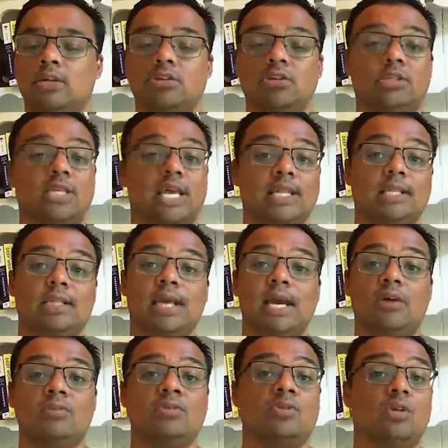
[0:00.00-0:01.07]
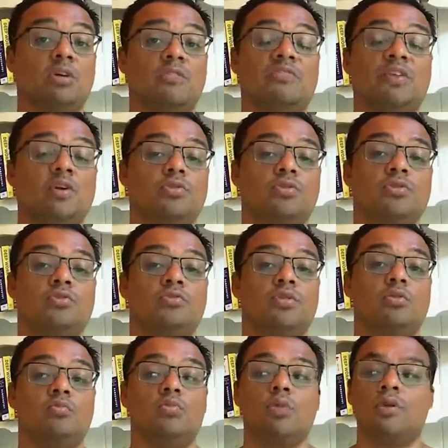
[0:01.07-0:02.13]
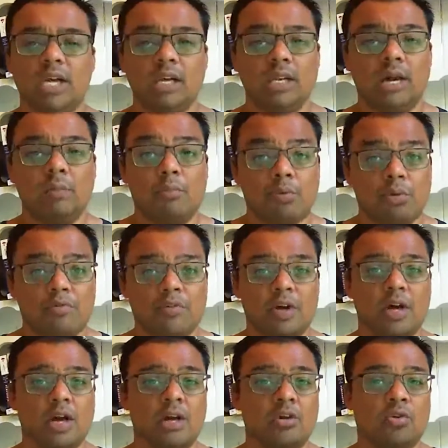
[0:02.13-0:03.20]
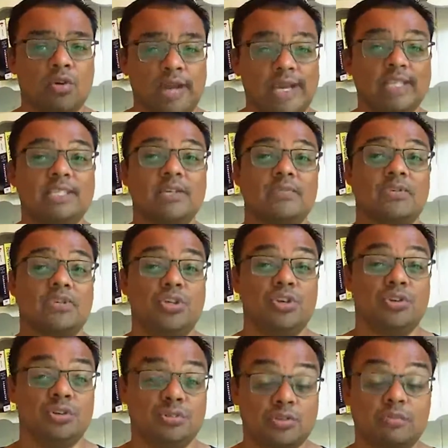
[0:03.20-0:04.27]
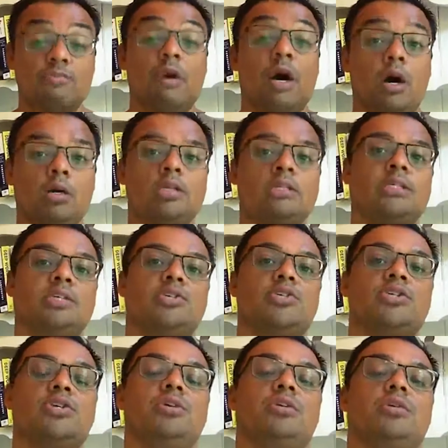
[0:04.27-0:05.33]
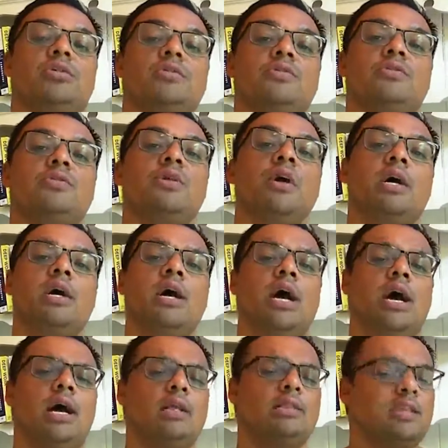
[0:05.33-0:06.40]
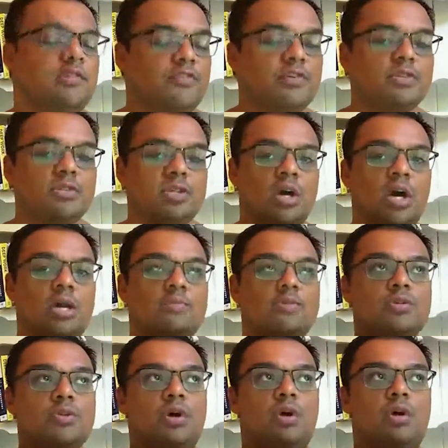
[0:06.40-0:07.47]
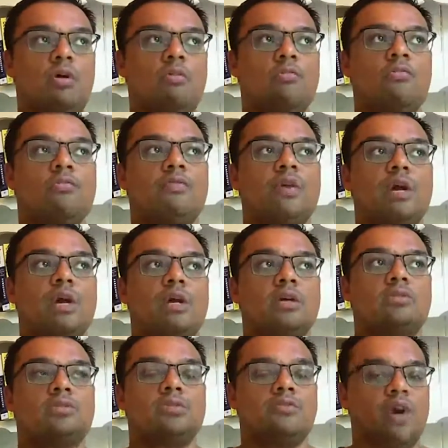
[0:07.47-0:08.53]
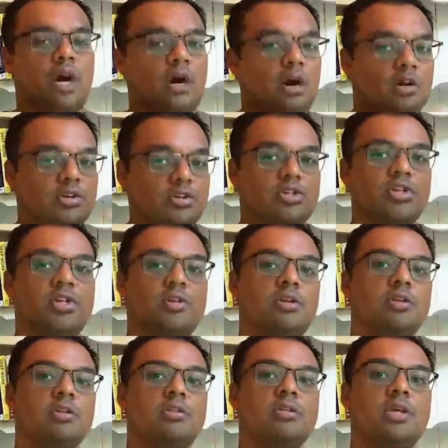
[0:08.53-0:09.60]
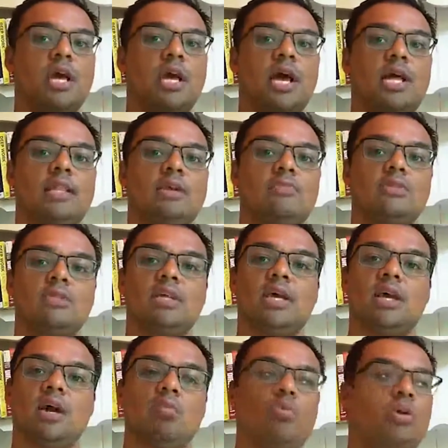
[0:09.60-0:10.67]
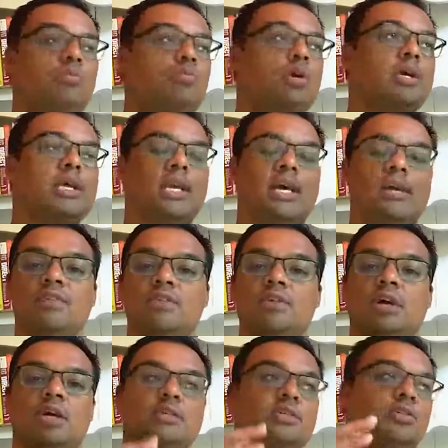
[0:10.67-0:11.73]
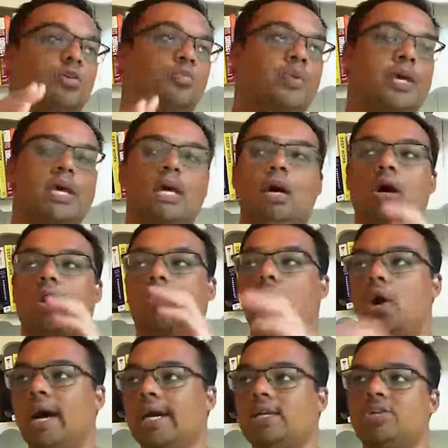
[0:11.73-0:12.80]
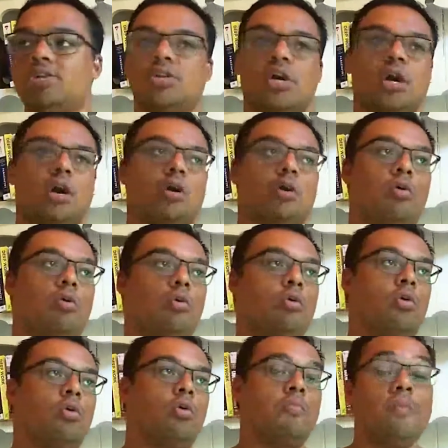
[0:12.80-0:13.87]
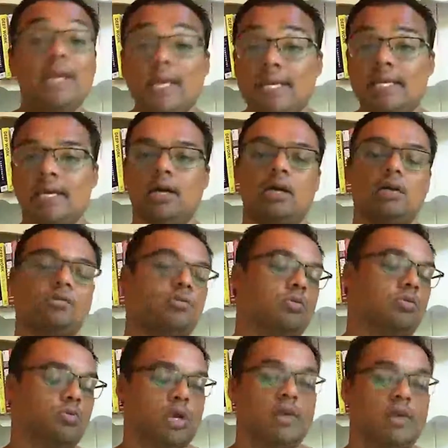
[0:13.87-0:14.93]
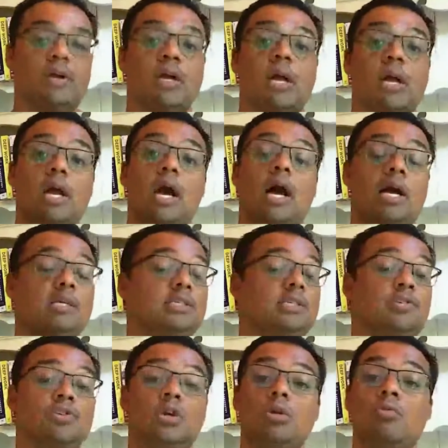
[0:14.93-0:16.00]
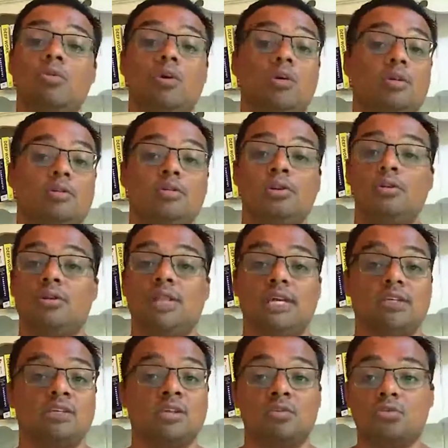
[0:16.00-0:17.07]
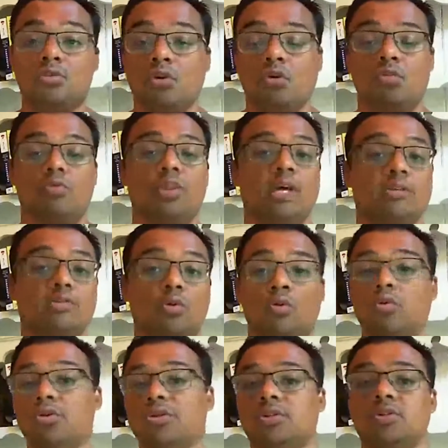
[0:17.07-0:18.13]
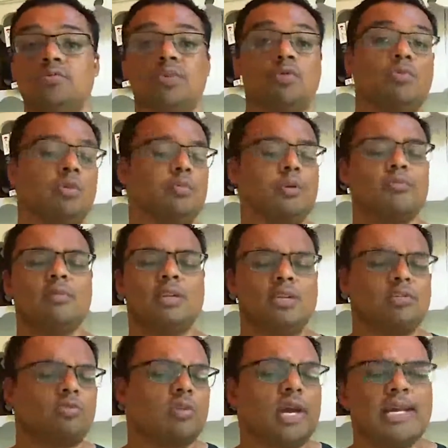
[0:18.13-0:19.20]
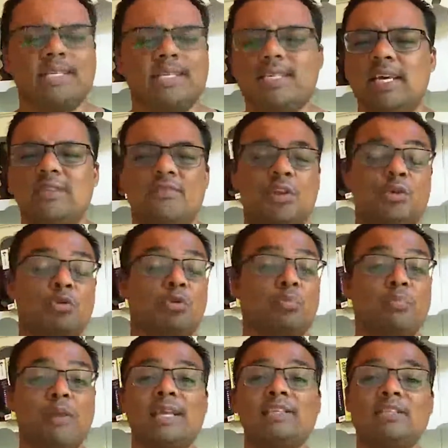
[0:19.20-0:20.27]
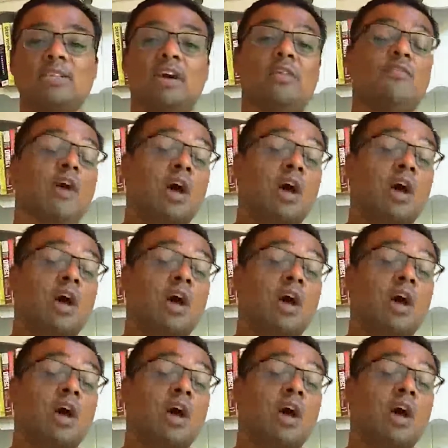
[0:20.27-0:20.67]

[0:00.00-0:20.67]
Just the other day, I was doing a focus group with a number of creative students, marketing students, different types of sort of art students, and they were saying, I want to work in advertising or PR or HR or media or whatever. I said, you know what, dude, that's so cool. That's awesome. You want to be really creative and you want to make stuff.